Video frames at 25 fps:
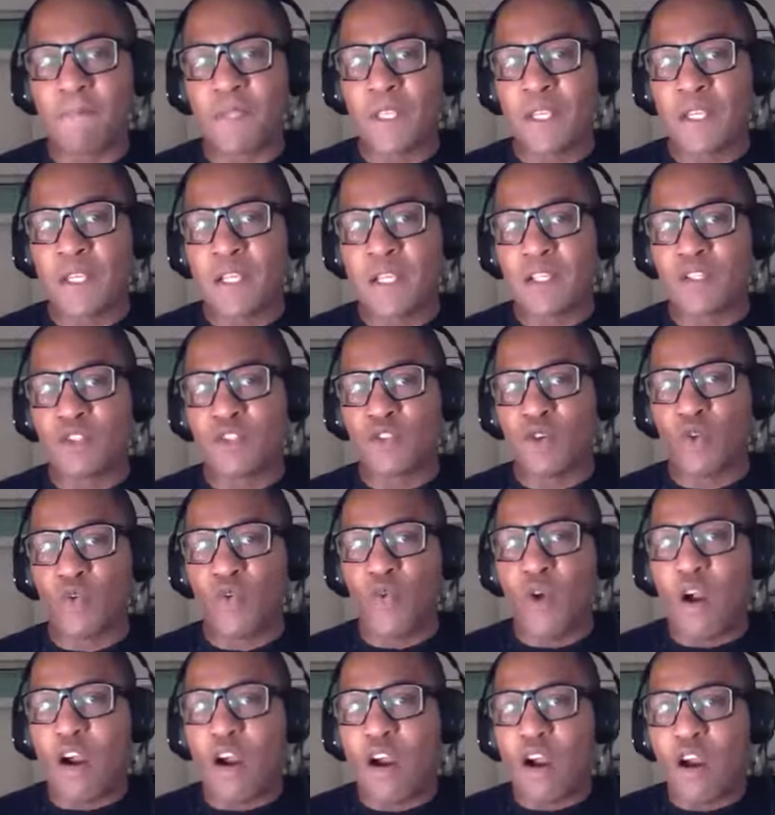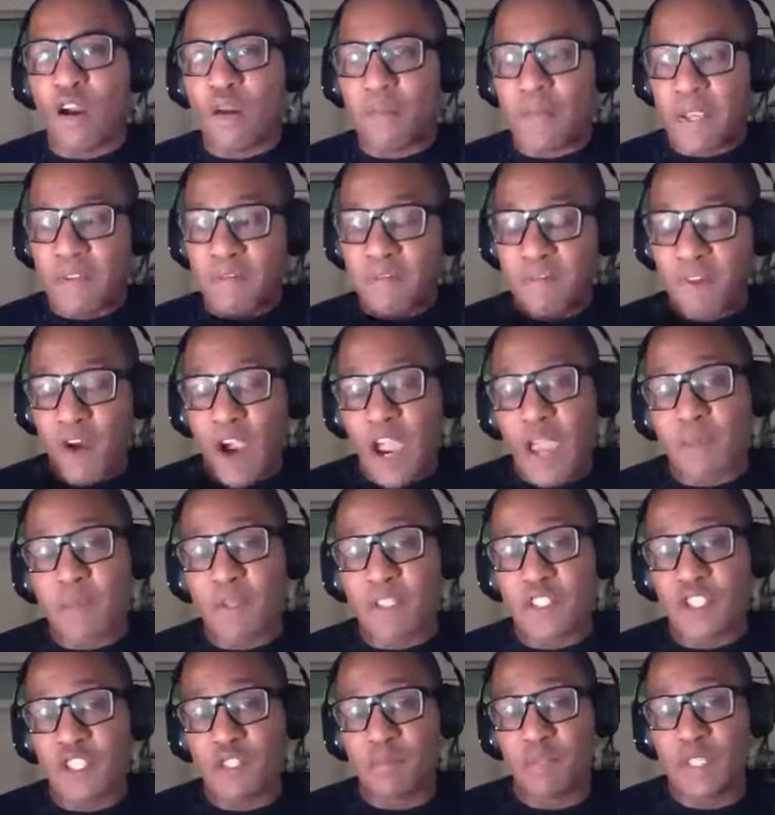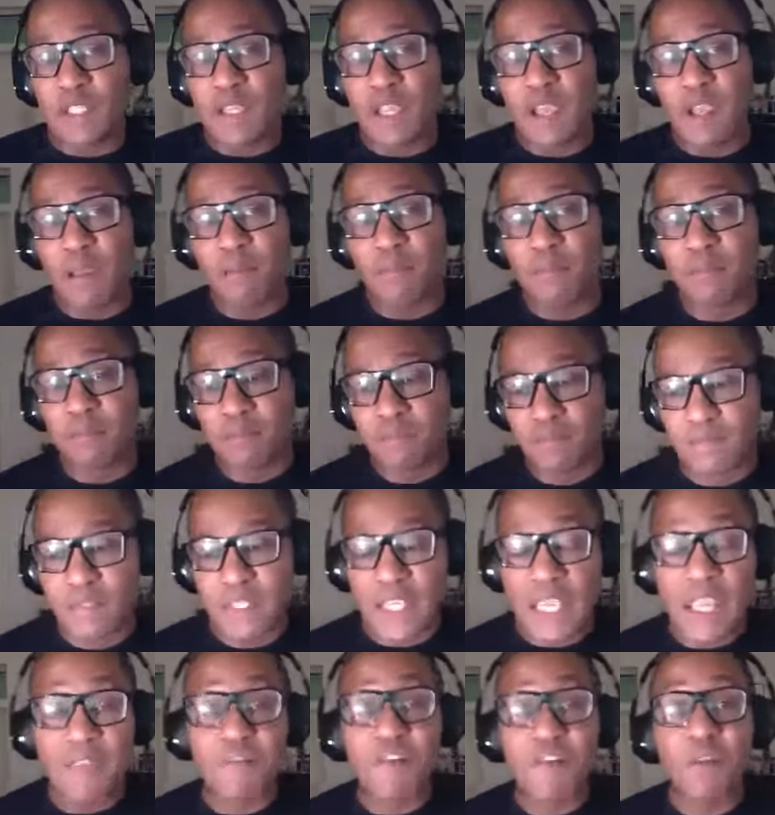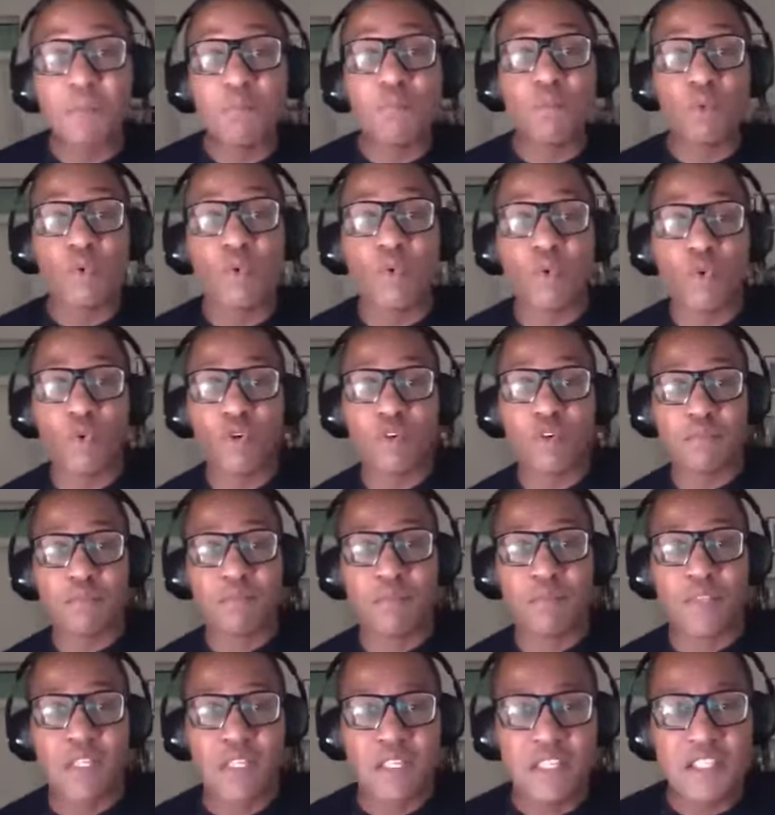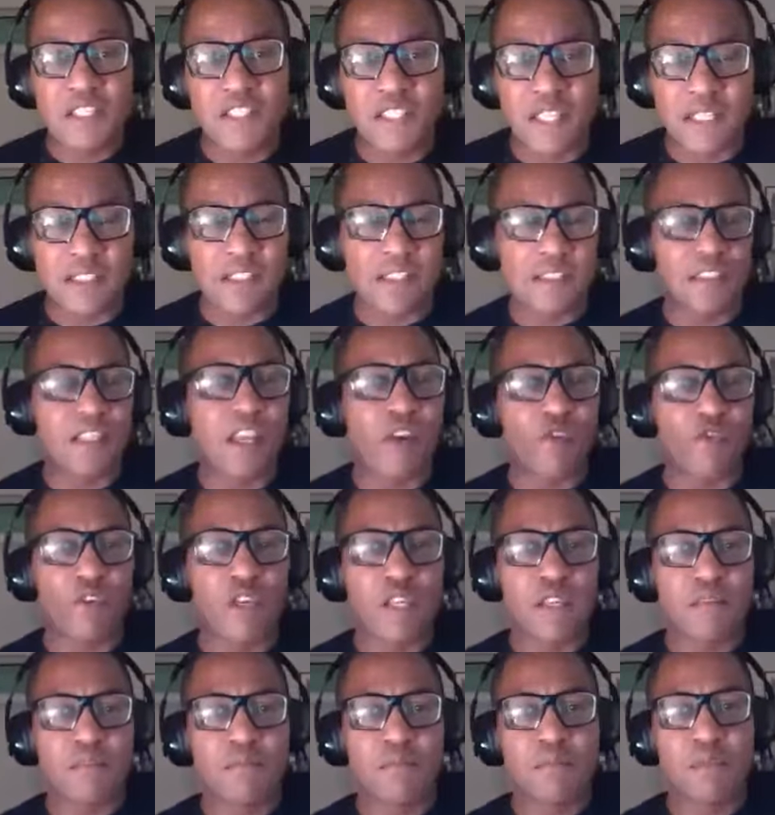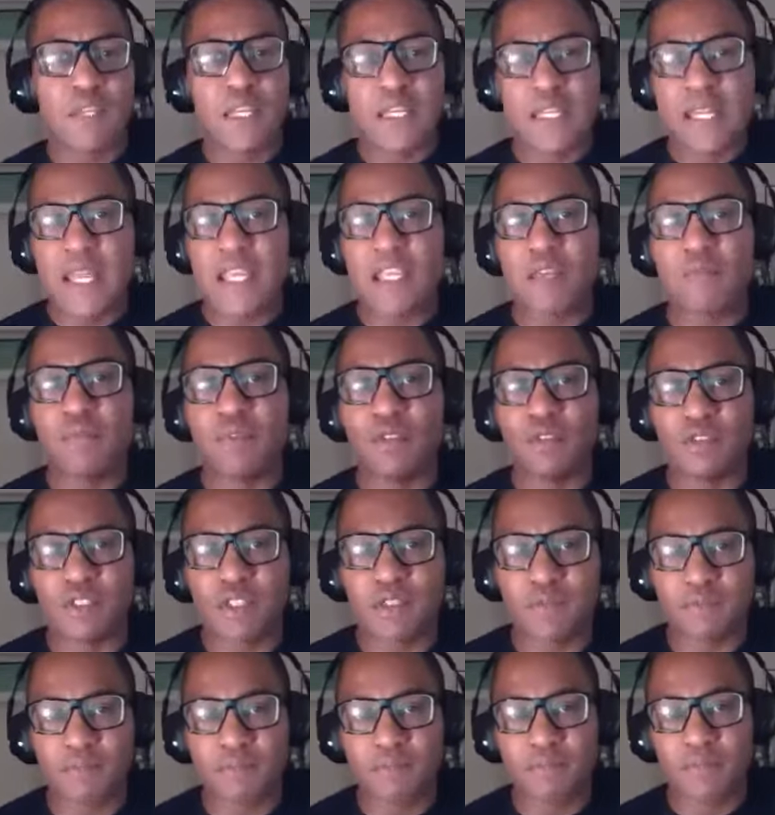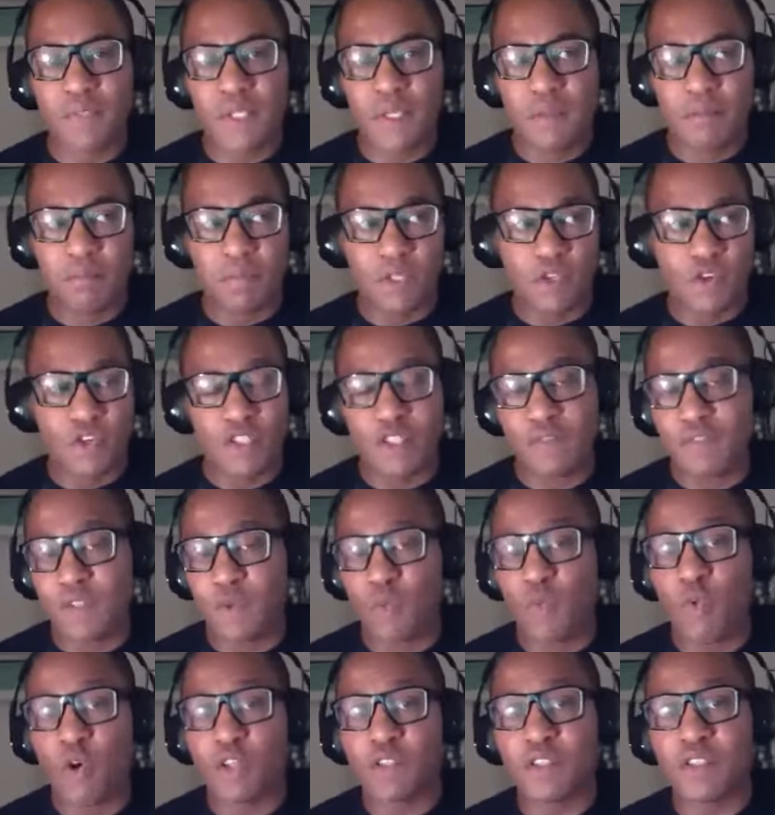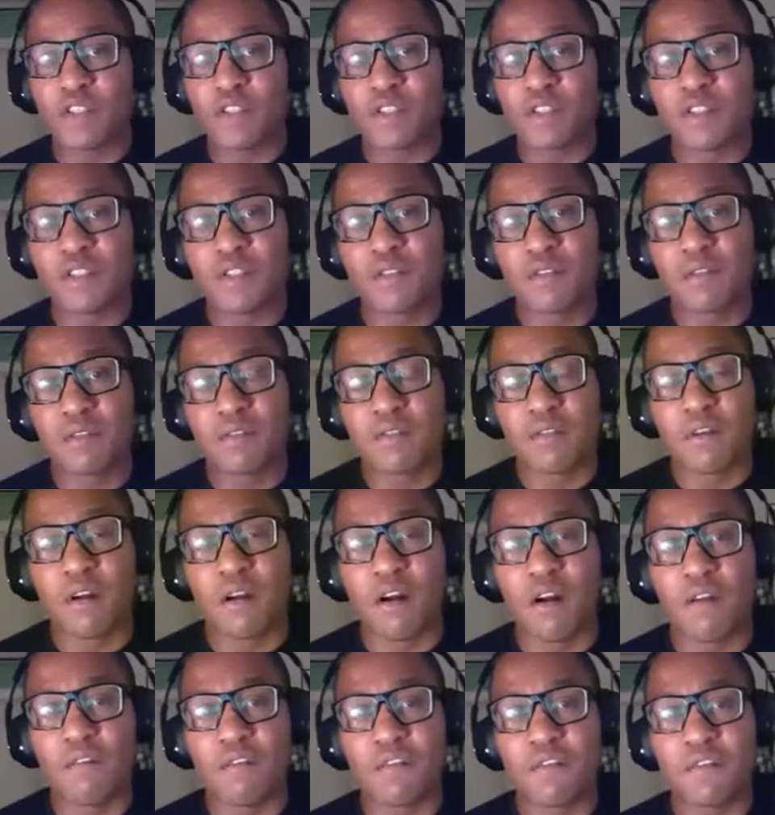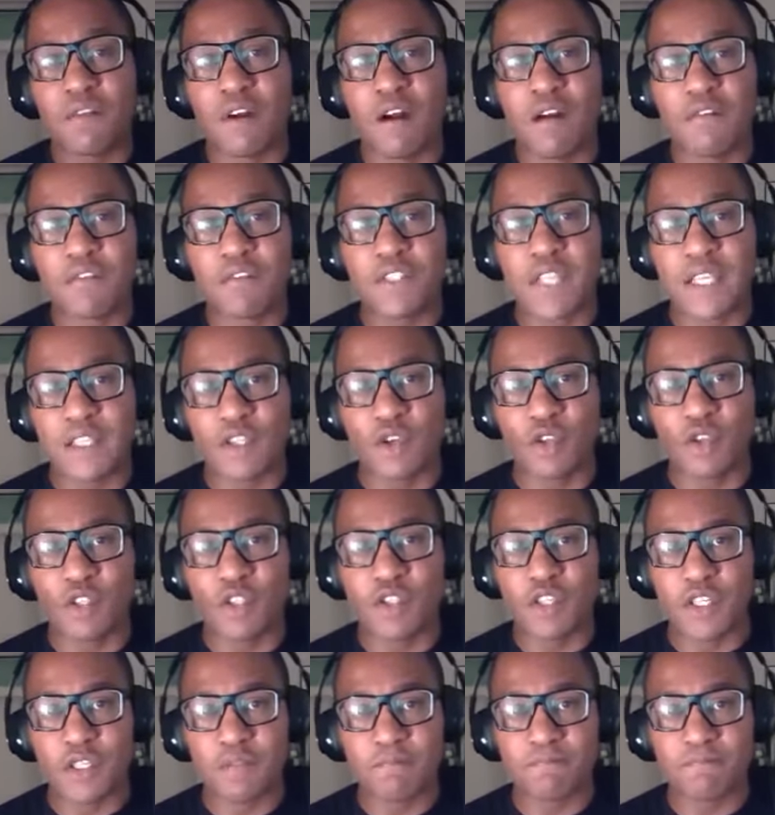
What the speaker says: So our environment has become even more sedentary enabled because of the wonders of technology.